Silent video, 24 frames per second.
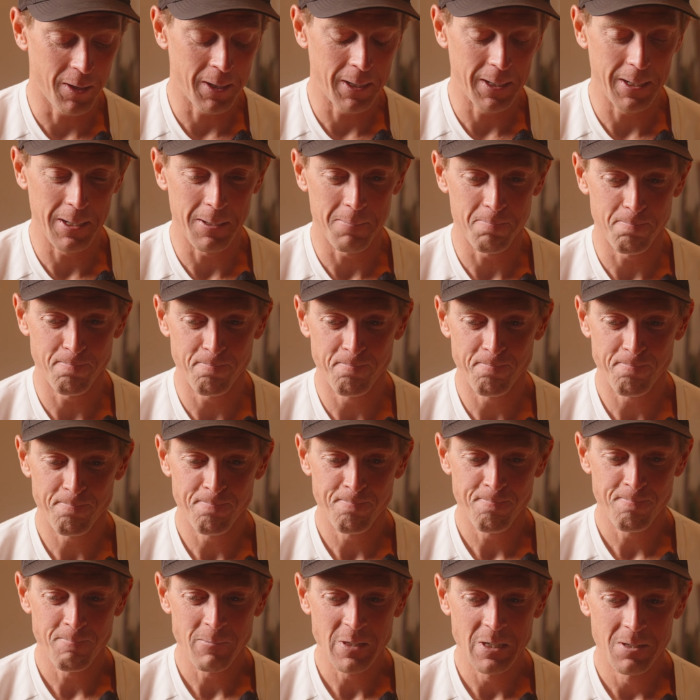um,
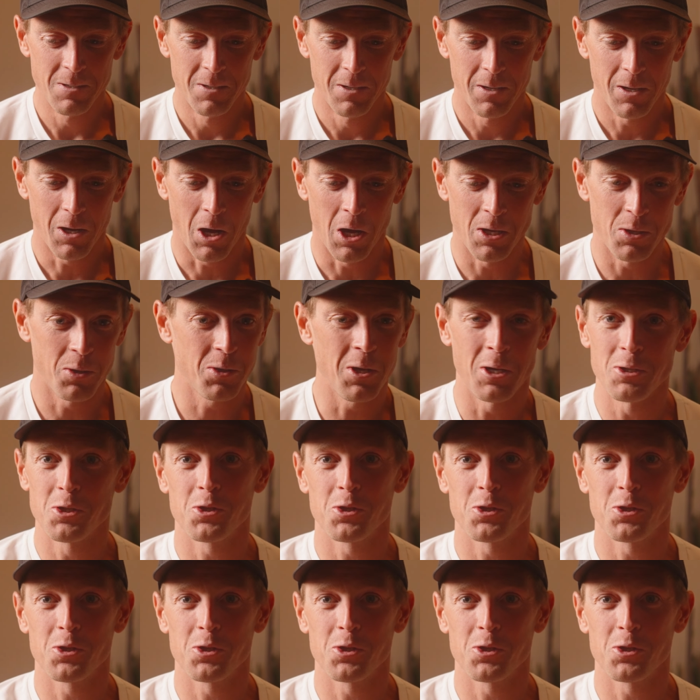a, a,